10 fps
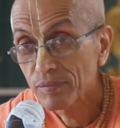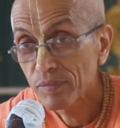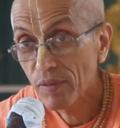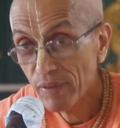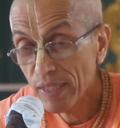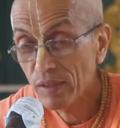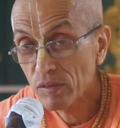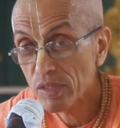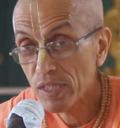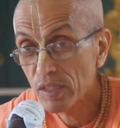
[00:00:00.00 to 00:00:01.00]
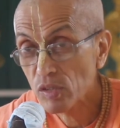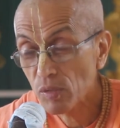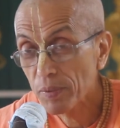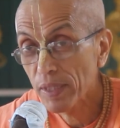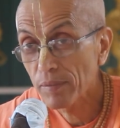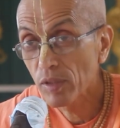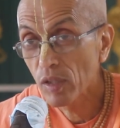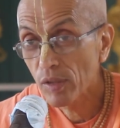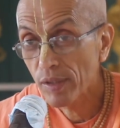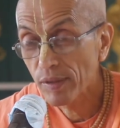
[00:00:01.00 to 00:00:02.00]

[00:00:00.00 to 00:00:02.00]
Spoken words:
They were eager to see the Supreme Lord.